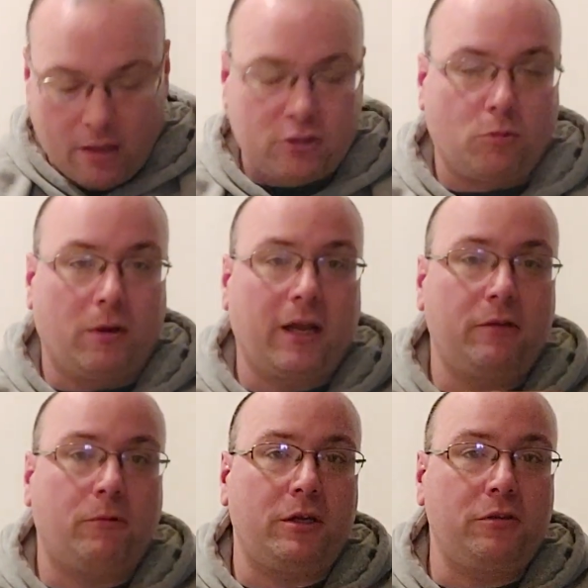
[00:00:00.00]
So
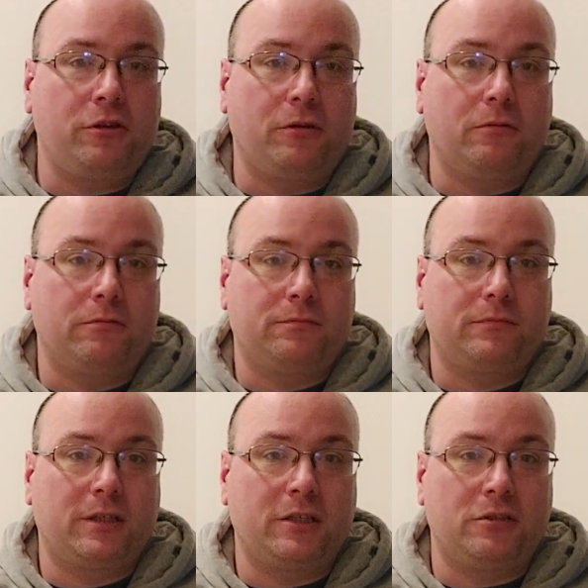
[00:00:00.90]
what you do
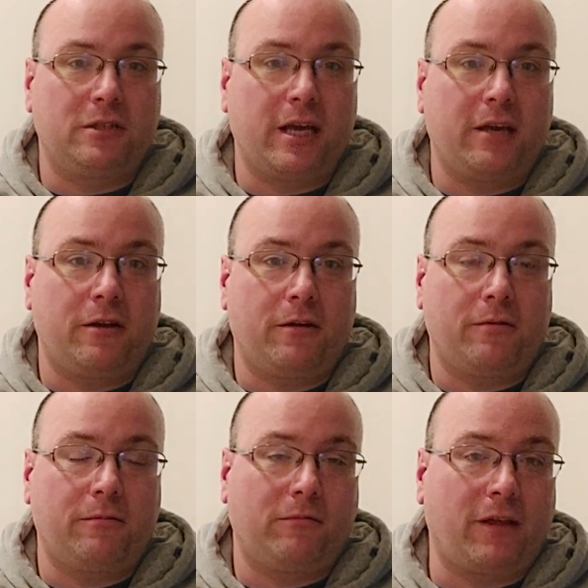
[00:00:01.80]
is you take
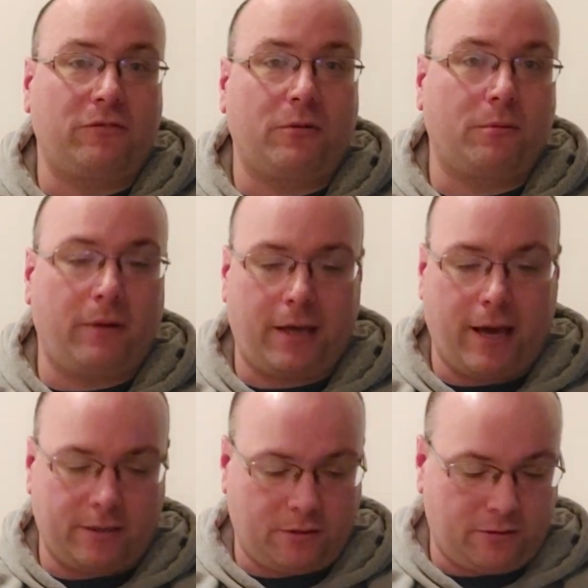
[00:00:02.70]
your leftover White
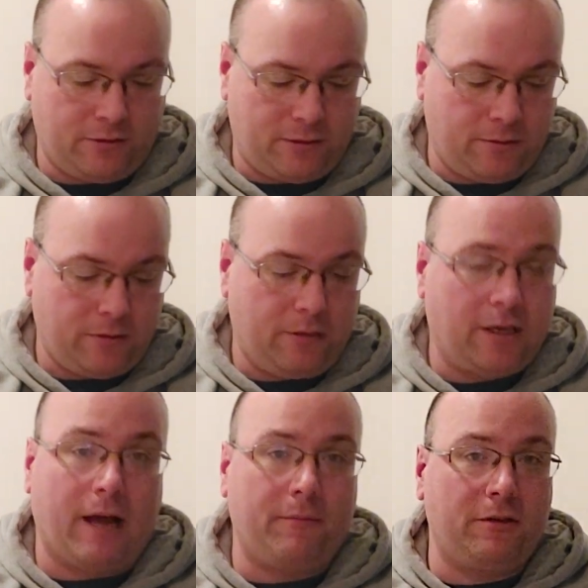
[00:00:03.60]
Castles,
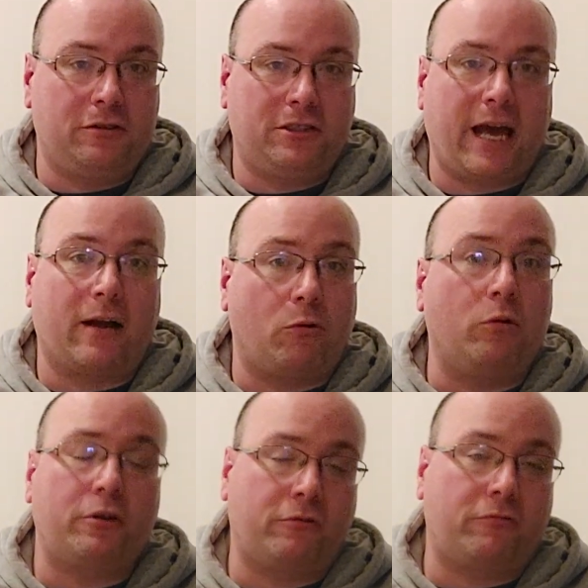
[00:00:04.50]
you got them in your sack
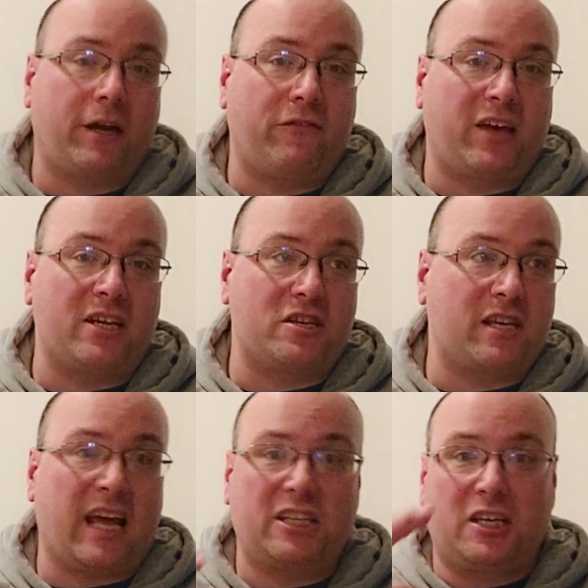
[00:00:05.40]
or your Crave case. You
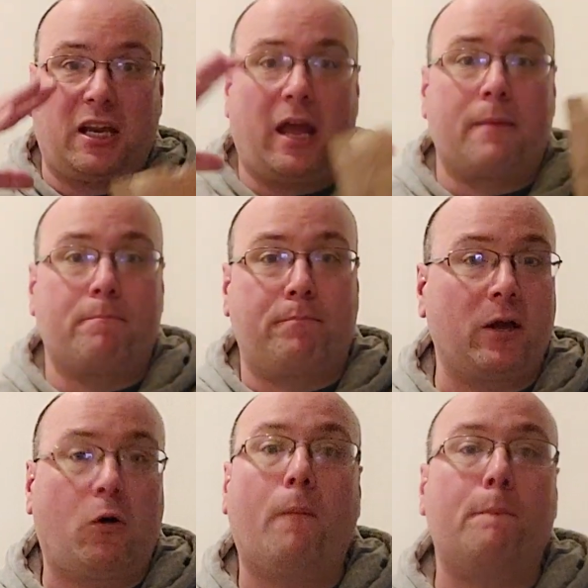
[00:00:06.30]
can actually get a
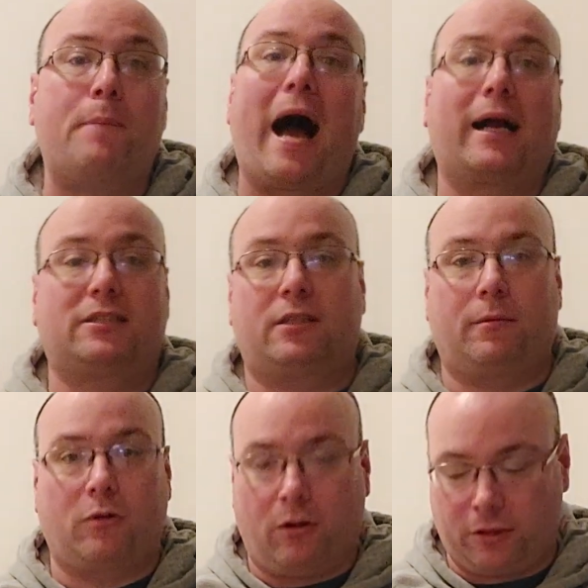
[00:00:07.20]
big old box of
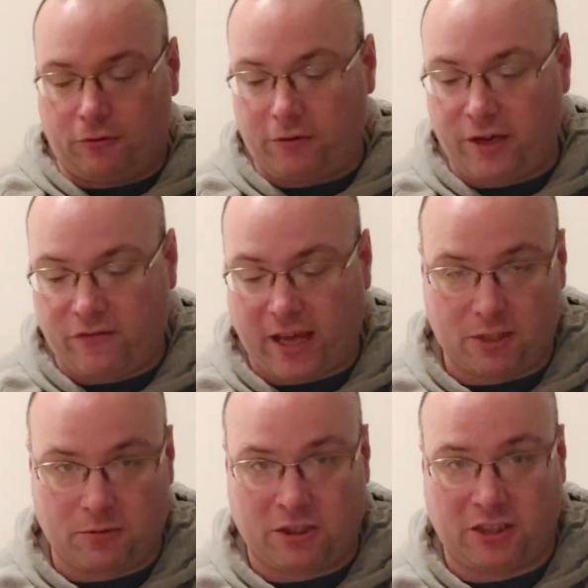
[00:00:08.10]
them called a Crave
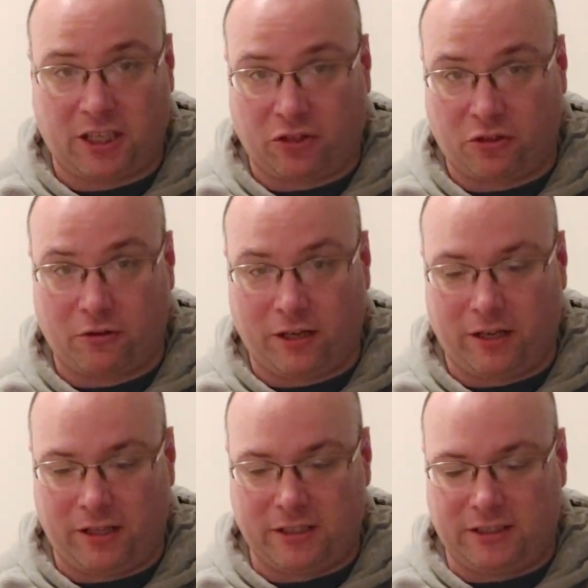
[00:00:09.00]
case, which is like 30
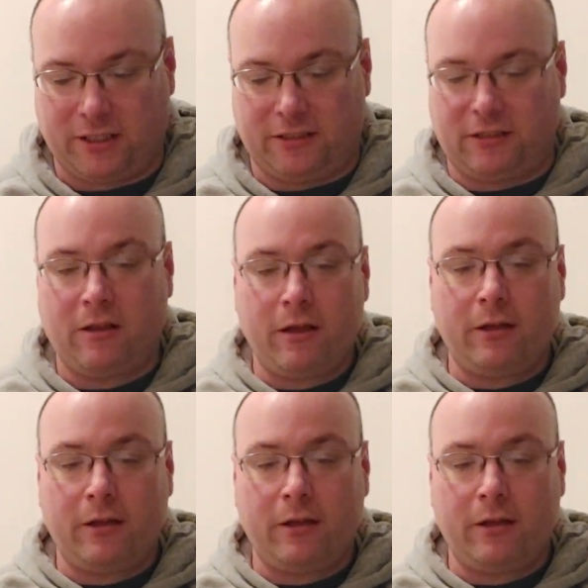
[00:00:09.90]
of these things.